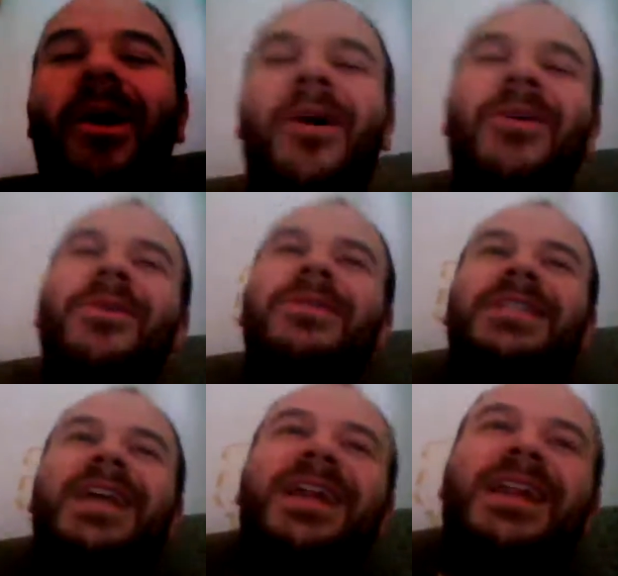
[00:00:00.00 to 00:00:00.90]
All those
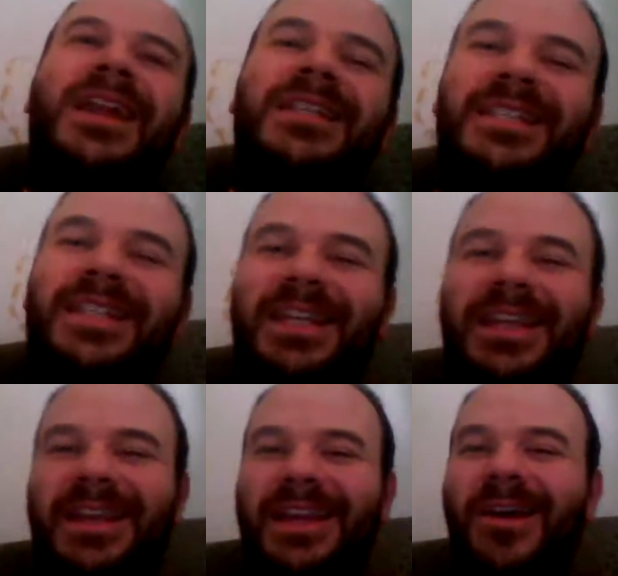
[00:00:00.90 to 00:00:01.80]
candidates,
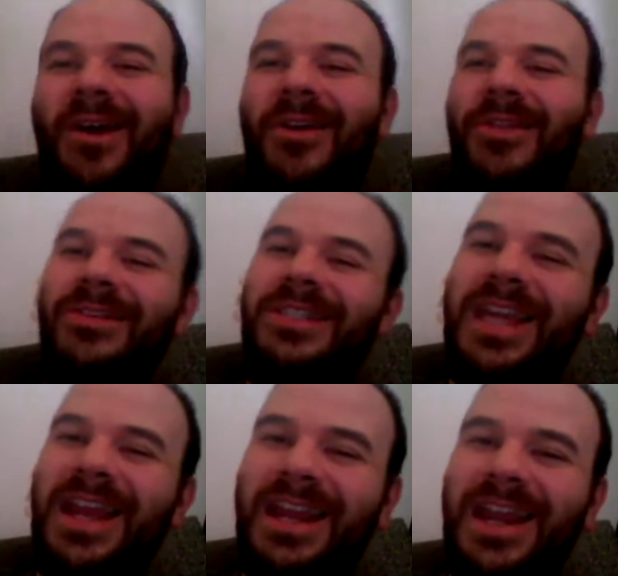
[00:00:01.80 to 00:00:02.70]

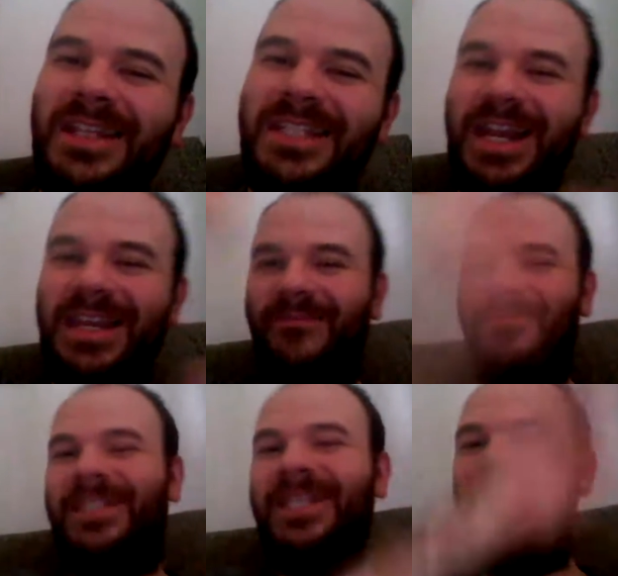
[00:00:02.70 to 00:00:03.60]
and you
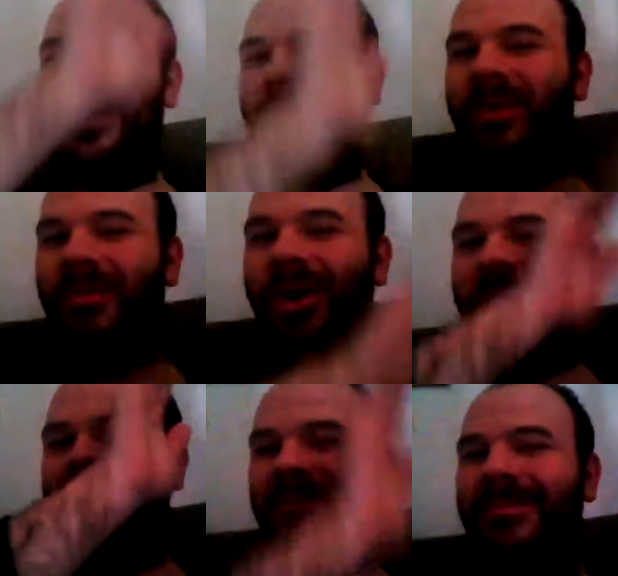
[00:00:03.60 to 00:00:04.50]
still
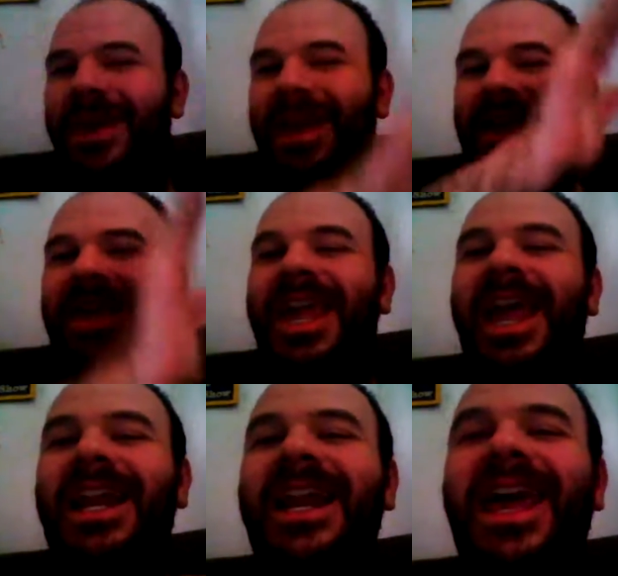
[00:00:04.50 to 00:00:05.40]
promoted Matt
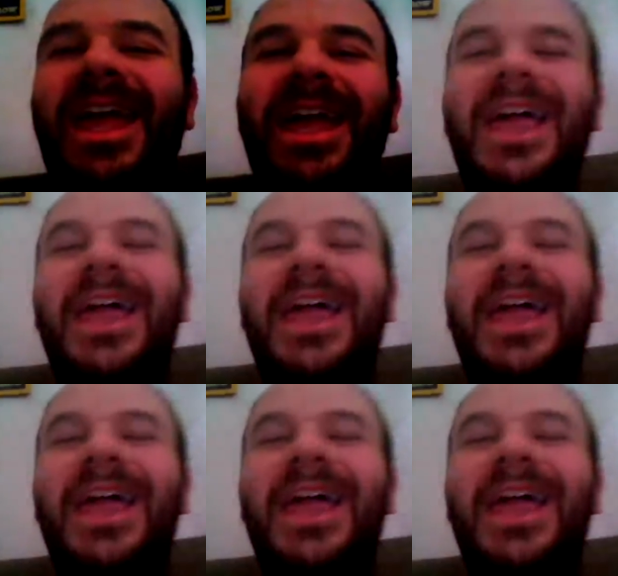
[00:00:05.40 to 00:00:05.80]
Canada!